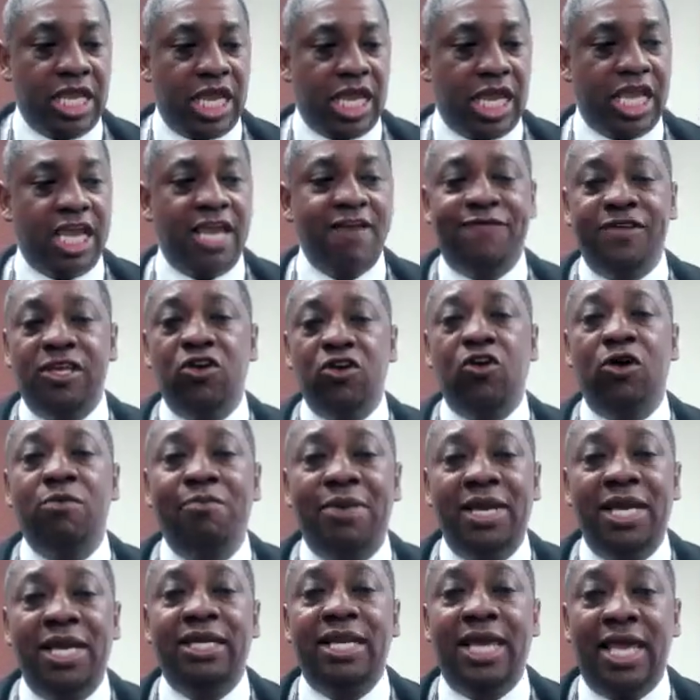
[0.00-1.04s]
If you are
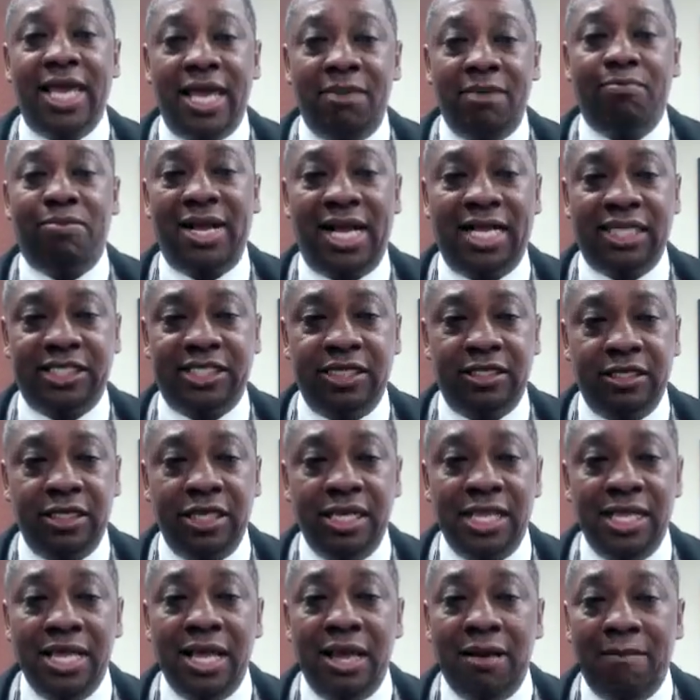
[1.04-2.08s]
being impacted
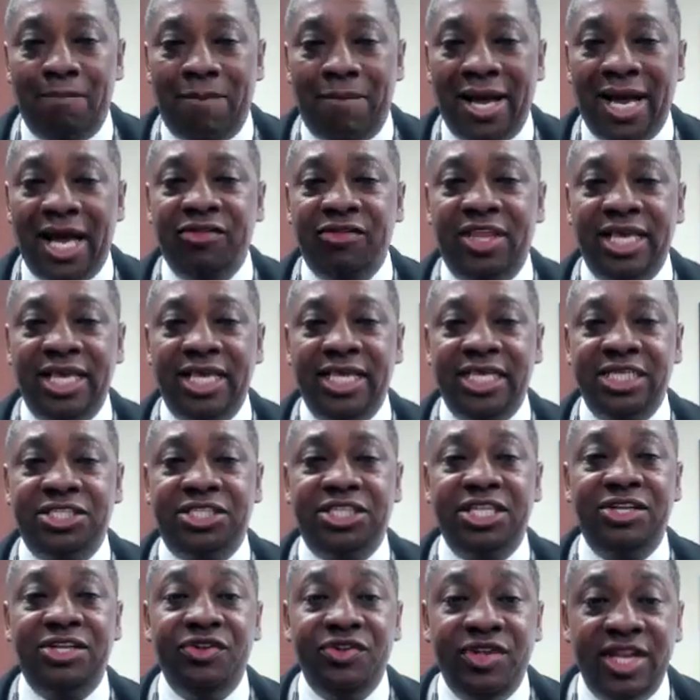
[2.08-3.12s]
by these
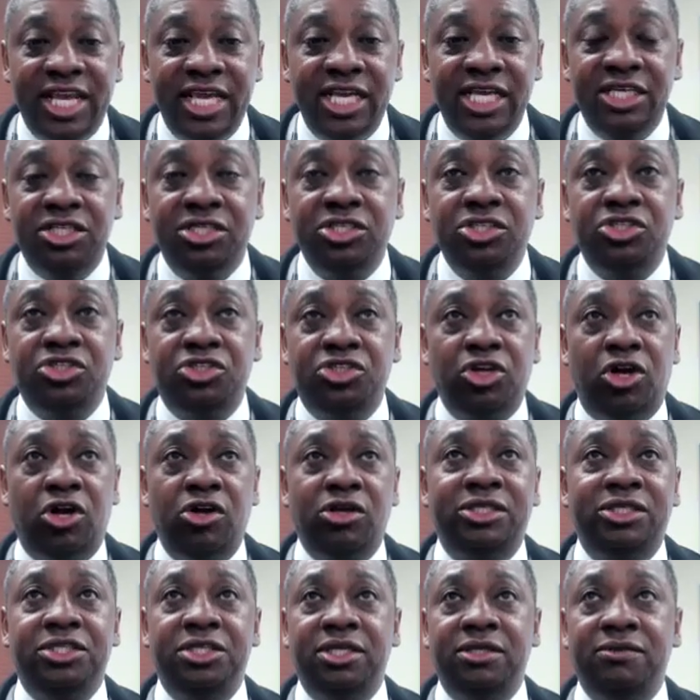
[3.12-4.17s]
knee-jerk